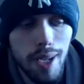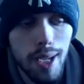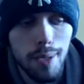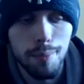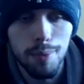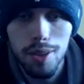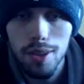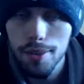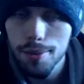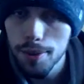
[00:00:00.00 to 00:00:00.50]

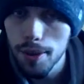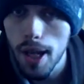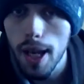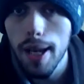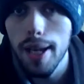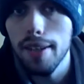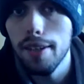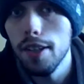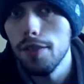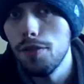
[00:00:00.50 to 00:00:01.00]
Hey,
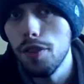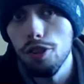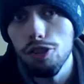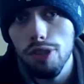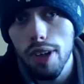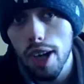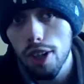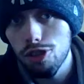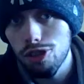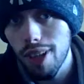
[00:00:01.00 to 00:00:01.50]
good for
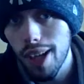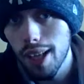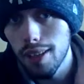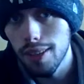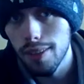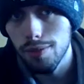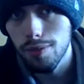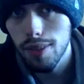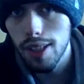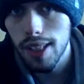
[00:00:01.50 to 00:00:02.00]
Josh
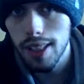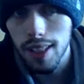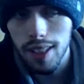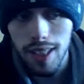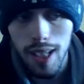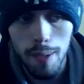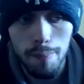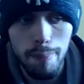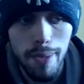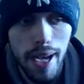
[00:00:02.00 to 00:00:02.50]
Allen leading a
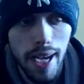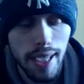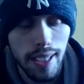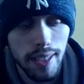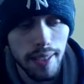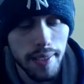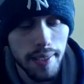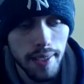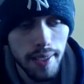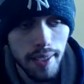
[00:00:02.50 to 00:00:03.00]
comeback